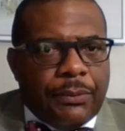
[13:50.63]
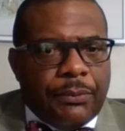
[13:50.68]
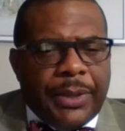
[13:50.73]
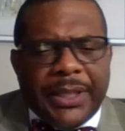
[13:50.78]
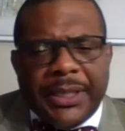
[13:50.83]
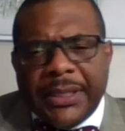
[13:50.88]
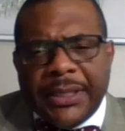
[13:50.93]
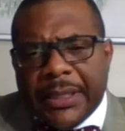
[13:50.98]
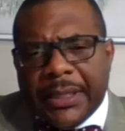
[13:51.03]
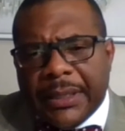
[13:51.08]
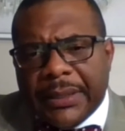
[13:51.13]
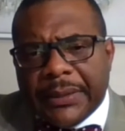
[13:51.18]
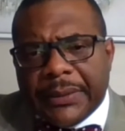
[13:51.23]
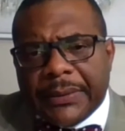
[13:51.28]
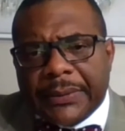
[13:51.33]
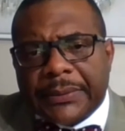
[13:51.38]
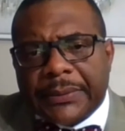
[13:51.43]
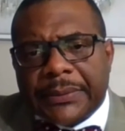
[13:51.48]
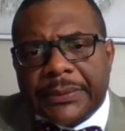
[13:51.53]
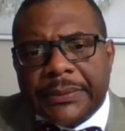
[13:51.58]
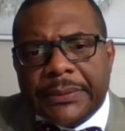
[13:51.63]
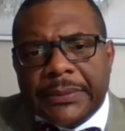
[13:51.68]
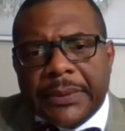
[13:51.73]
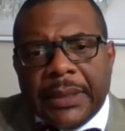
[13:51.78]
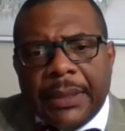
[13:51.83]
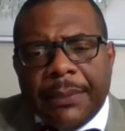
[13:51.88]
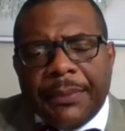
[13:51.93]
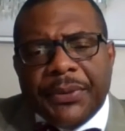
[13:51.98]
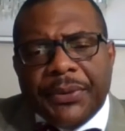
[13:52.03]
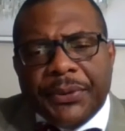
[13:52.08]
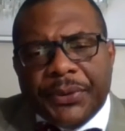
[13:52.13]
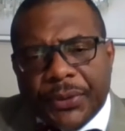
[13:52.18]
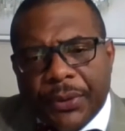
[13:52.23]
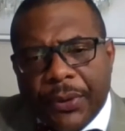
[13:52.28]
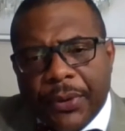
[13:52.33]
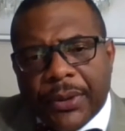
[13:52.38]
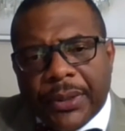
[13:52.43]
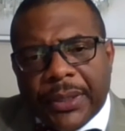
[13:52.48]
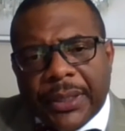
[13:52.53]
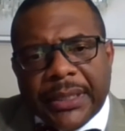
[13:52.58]
Whitney Young up in New
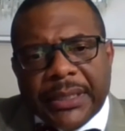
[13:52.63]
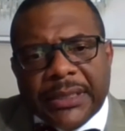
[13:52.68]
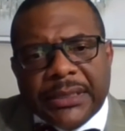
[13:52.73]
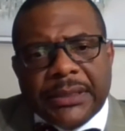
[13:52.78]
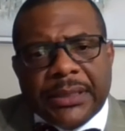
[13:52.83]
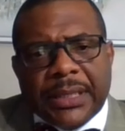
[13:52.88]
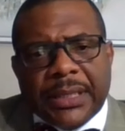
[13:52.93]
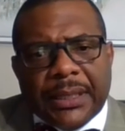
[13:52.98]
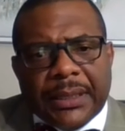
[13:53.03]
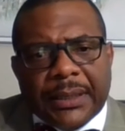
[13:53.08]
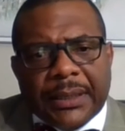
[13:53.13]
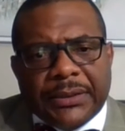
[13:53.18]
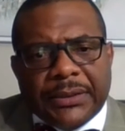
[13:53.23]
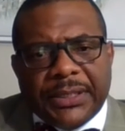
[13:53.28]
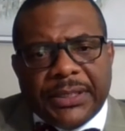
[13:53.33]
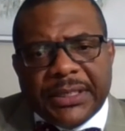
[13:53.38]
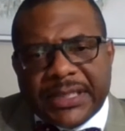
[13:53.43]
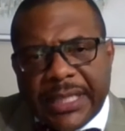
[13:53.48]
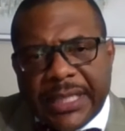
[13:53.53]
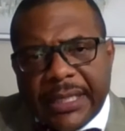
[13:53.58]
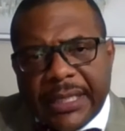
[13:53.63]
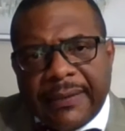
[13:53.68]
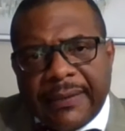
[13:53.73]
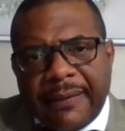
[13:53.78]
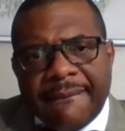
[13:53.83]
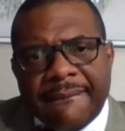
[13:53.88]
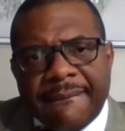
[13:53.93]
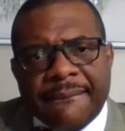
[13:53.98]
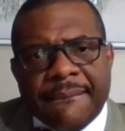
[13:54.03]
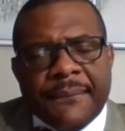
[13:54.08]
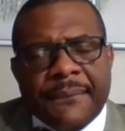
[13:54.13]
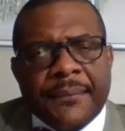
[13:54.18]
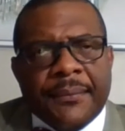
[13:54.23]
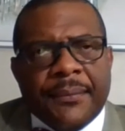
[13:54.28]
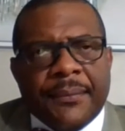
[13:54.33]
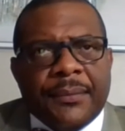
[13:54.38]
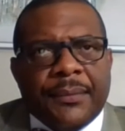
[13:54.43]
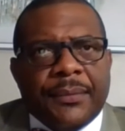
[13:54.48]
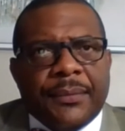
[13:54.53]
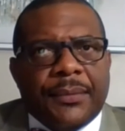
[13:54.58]
York against G State.
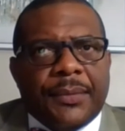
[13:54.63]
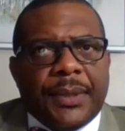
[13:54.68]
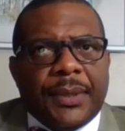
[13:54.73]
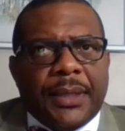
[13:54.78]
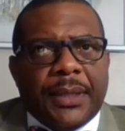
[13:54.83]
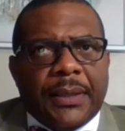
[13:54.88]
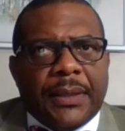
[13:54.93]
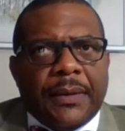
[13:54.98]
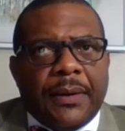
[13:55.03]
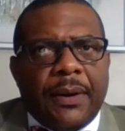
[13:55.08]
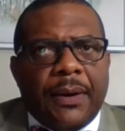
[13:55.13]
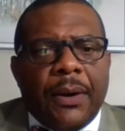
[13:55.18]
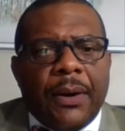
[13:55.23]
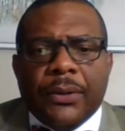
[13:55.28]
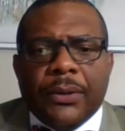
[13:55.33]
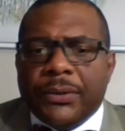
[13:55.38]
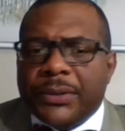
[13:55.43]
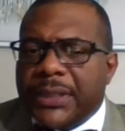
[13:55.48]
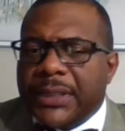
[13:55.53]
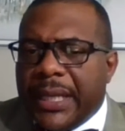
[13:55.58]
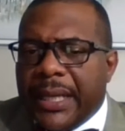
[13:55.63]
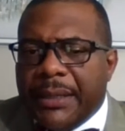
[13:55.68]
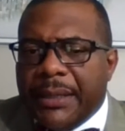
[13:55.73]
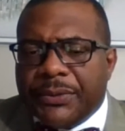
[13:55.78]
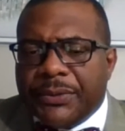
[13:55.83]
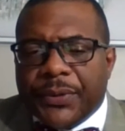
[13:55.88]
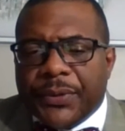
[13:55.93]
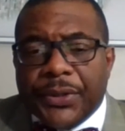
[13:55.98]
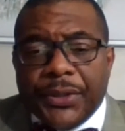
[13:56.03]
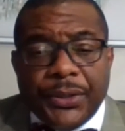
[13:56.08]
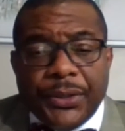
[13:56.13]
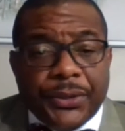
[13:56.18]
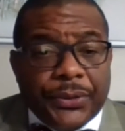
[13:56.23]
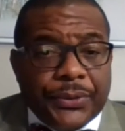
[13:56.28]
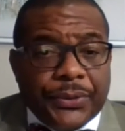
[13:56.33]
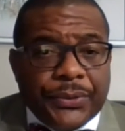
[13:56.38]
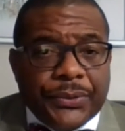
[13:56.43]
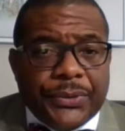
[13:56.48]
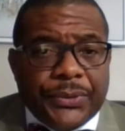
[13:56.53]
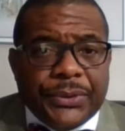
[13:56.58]
All those games were
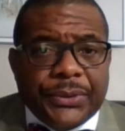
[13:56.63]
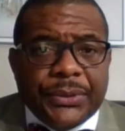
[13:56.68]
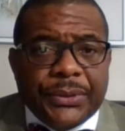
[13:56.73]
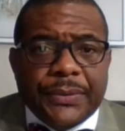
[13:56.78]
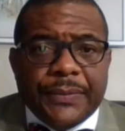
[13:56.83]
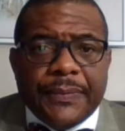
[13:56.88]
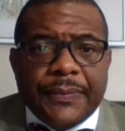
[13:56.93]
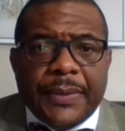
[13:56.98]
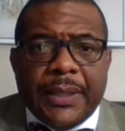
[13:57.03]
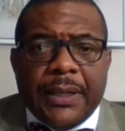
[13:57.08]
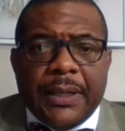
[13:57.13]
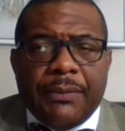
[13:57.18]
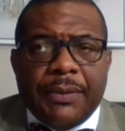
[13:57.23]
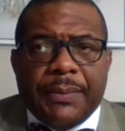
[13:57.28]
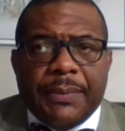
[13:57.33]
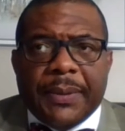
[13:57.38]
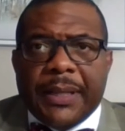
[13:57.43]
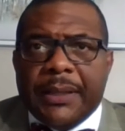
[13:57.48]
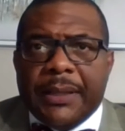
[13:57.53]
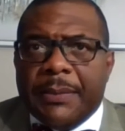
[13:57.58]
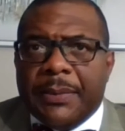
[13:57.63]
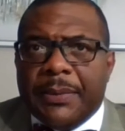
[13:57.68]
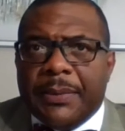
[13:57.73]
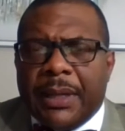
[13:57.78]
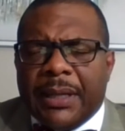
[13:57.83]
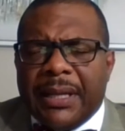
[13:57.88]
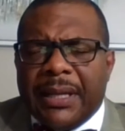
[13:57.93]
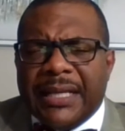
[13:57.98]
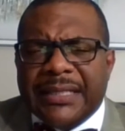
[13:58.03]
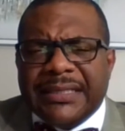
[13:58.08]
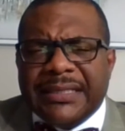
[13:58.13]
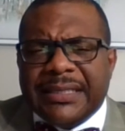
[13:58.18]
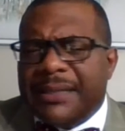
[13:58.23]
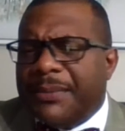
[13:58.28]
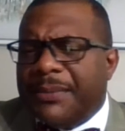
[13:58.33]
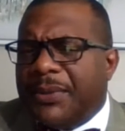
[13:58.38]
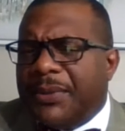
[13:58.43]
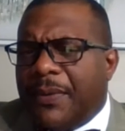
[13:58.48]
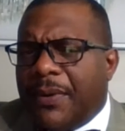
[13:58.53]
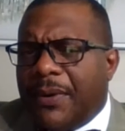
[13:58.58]
huge. We played a classic
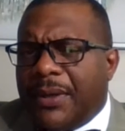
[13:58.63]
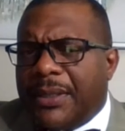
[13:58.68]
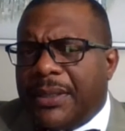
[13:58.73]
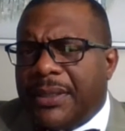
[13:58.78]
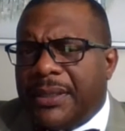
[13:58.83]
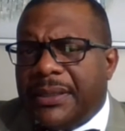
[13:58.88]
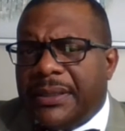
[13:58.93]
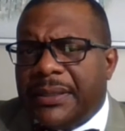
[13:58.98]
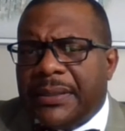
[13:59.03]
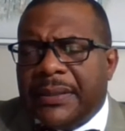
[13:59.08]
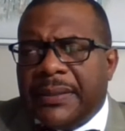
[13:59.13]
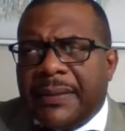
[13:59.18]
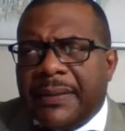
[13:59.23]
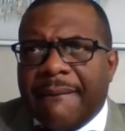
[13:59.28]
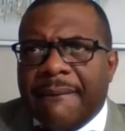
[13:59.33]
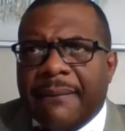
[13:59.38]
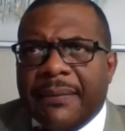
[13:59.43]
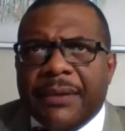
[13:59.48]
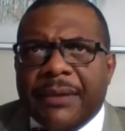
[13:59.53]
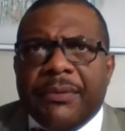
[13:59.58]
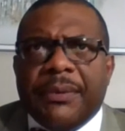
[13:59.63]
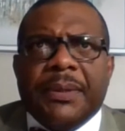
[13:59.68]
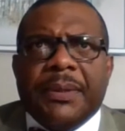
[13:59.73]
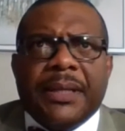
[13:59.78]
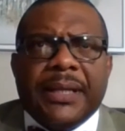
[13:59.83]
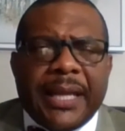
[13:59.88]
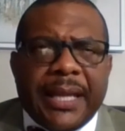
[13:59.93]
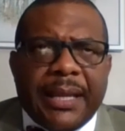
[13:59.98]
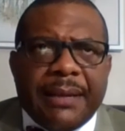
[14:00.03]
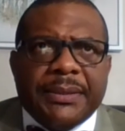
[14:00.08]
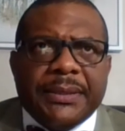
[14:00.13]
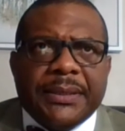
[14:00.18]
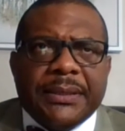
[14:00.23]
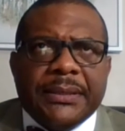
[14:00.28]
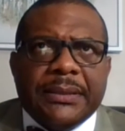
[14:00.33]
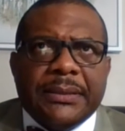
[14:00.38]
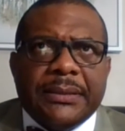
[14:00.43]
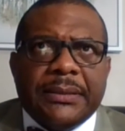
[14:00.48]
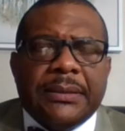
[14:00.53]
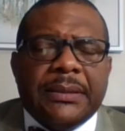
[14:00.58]
in Milwaukee. I think we played
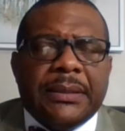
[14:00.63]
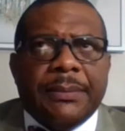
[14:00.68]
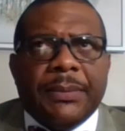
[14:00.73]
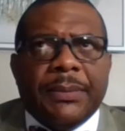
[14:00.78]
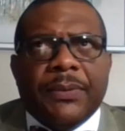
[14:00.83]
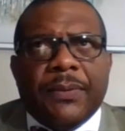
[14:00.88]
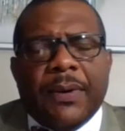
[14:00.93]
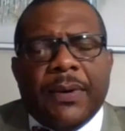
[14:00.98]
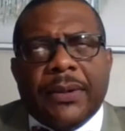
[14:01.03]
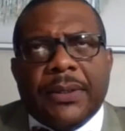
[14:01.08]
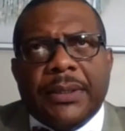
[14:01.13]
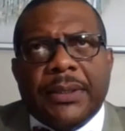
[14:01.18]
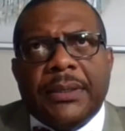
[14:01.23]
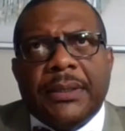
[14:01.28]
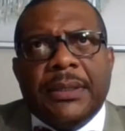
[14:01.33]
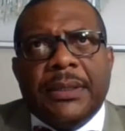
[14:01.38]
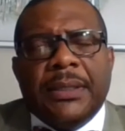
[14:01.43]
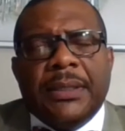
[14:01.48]
Hampton in Milwaukee.